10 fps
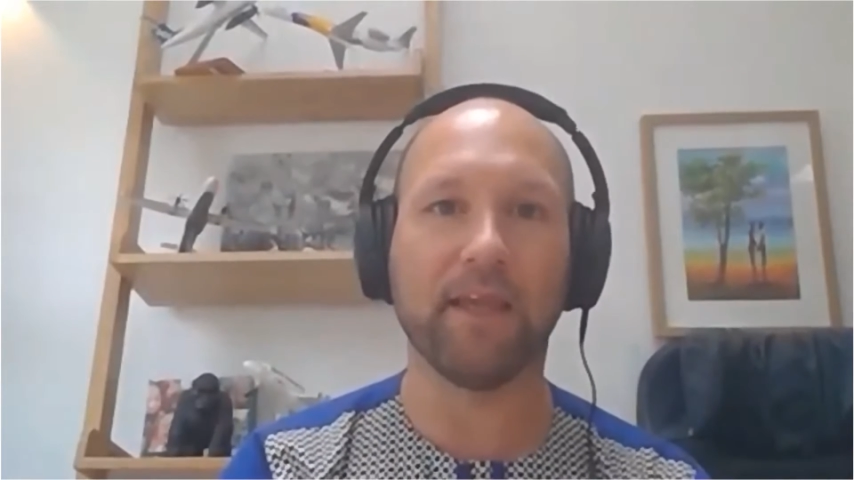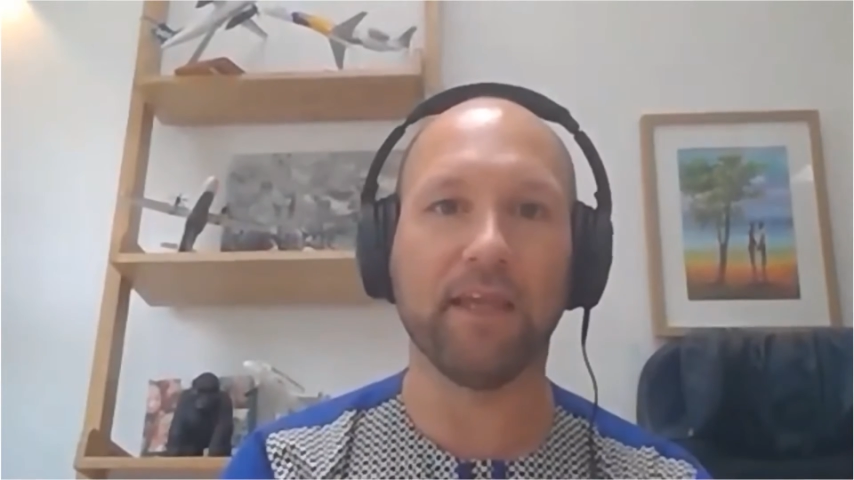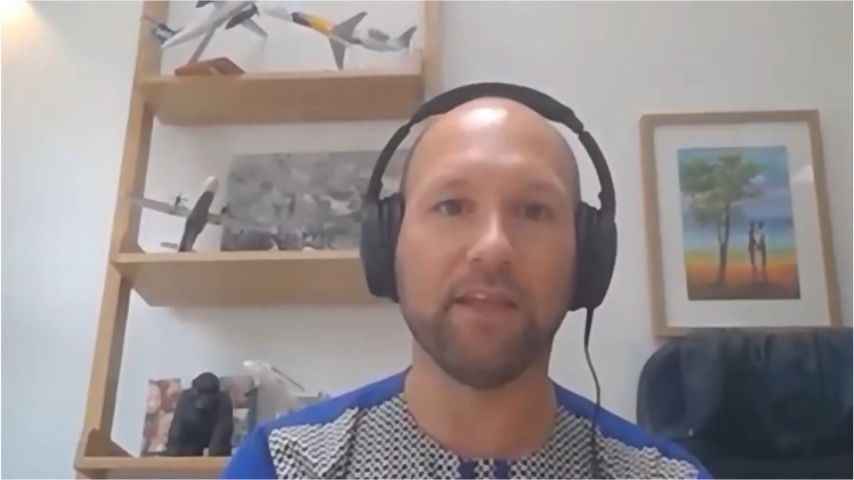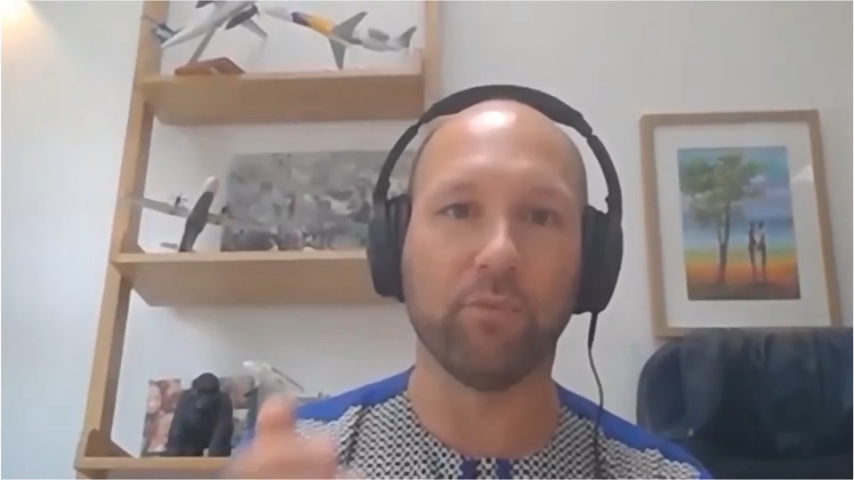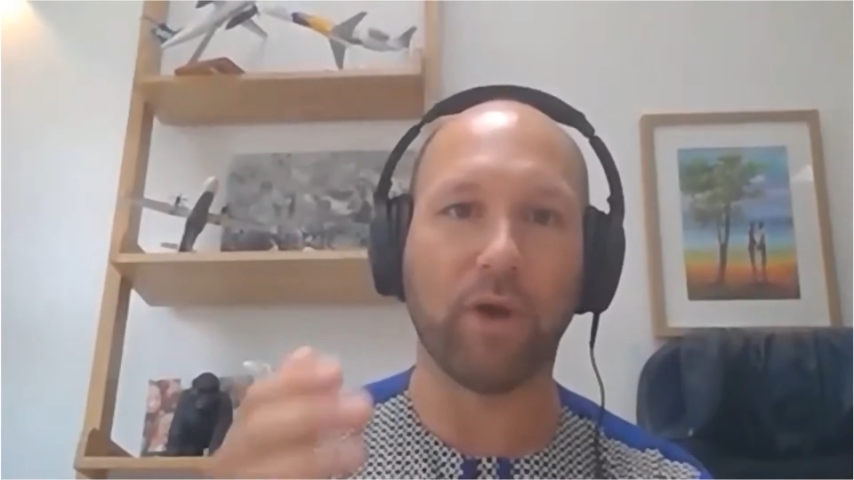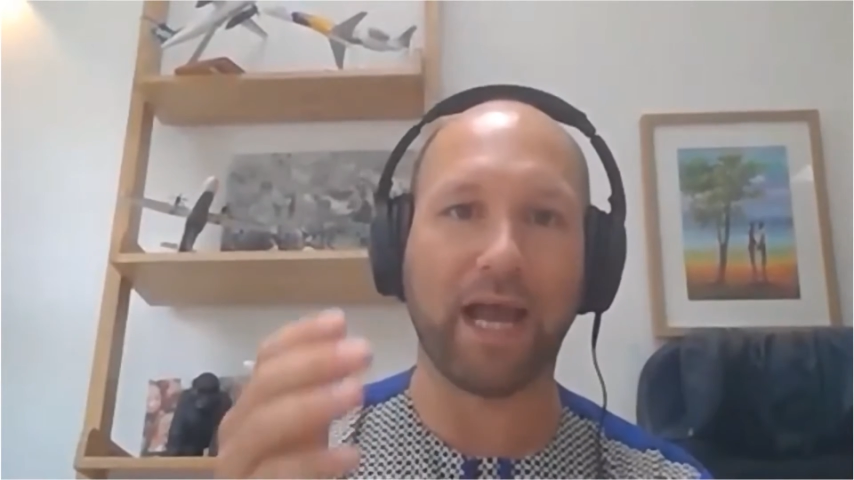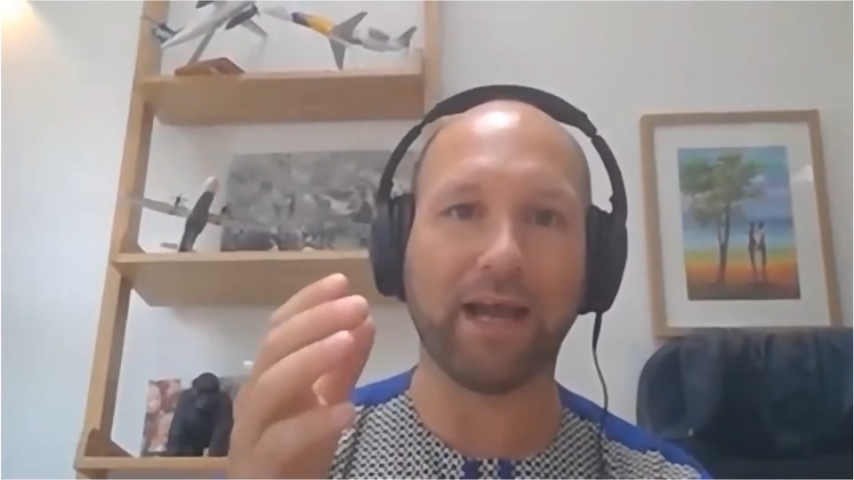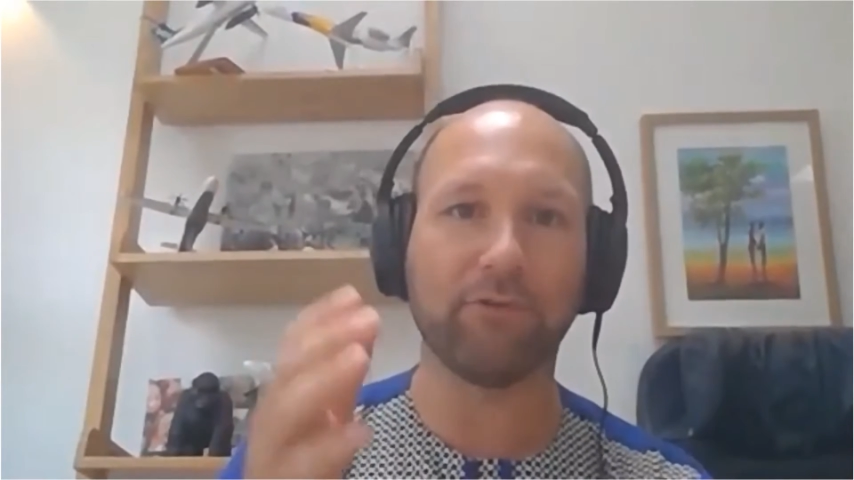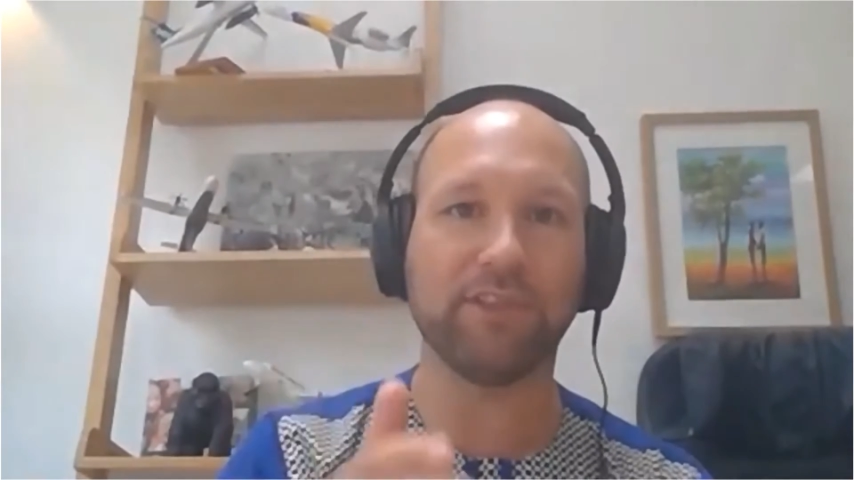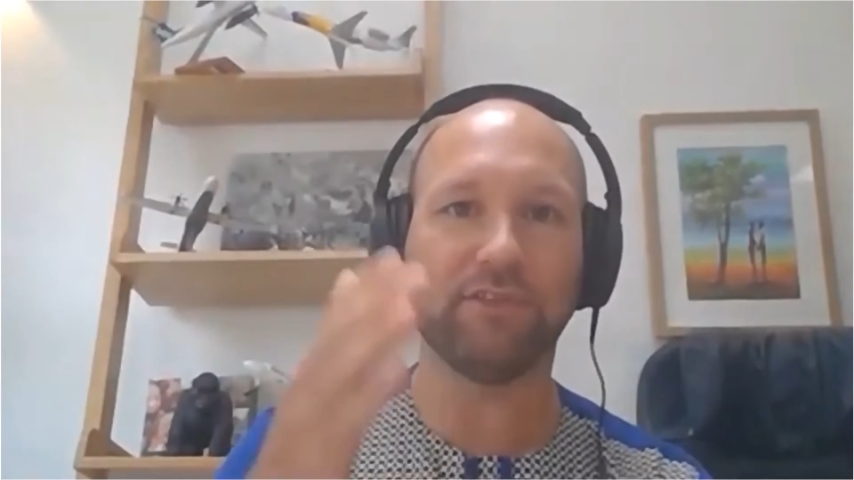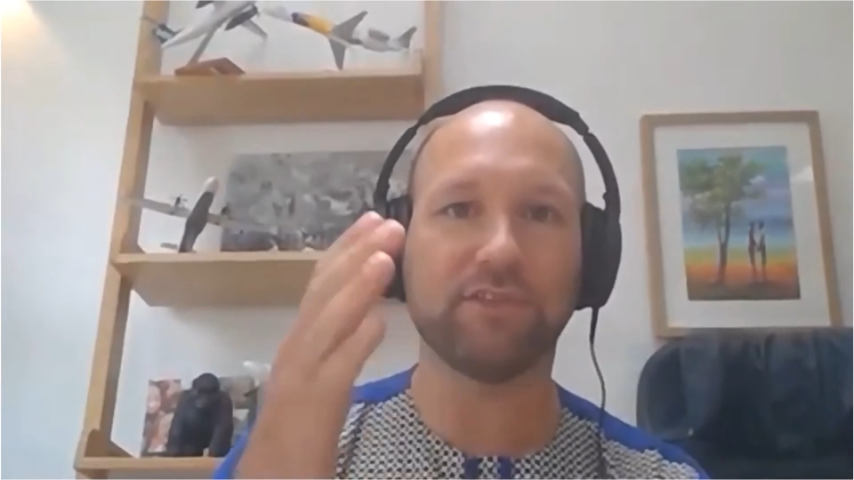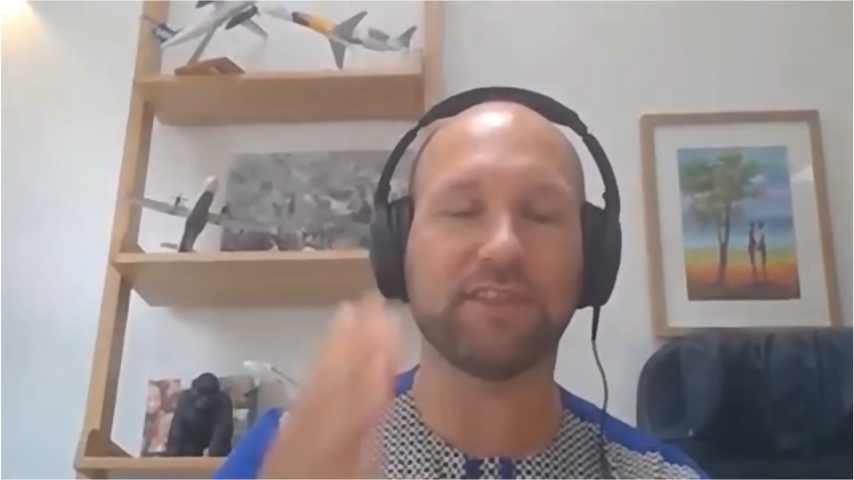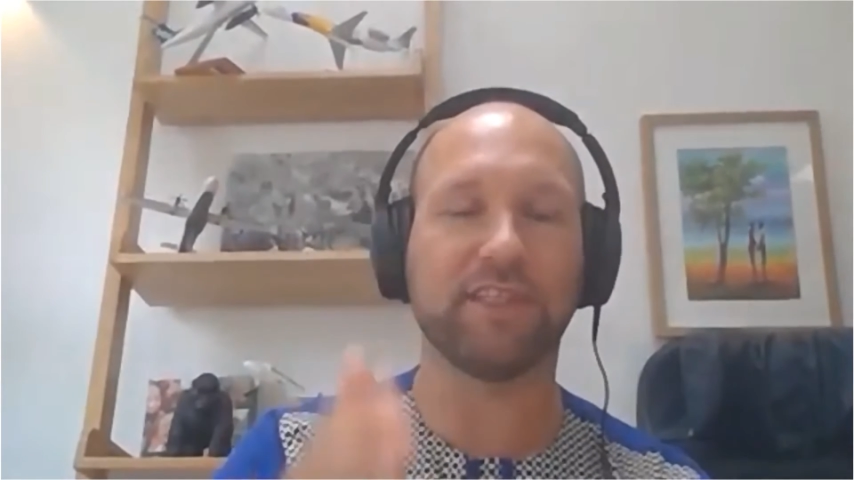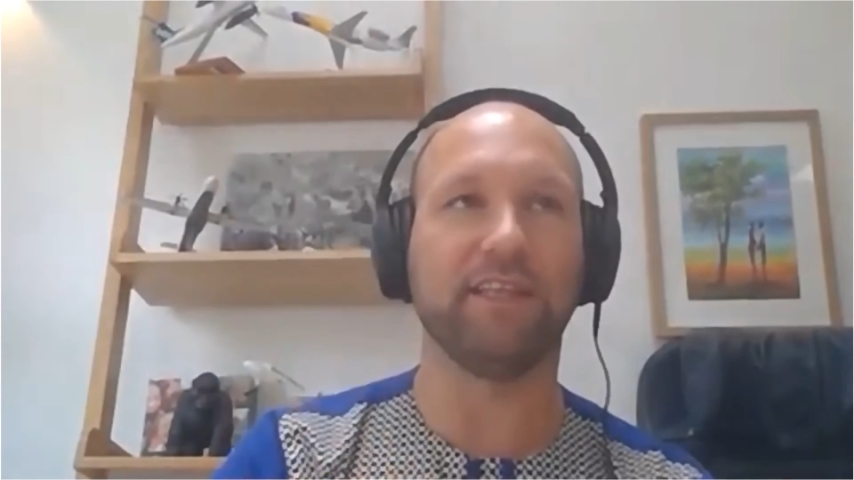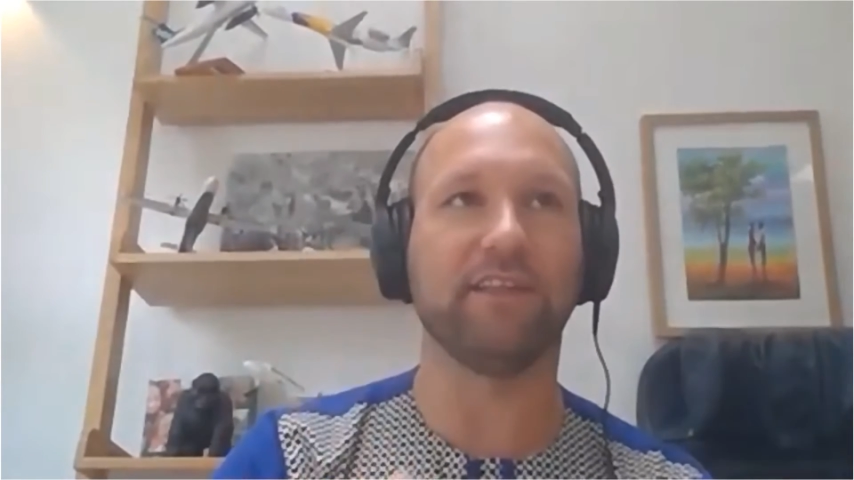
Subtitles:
You know, how do you see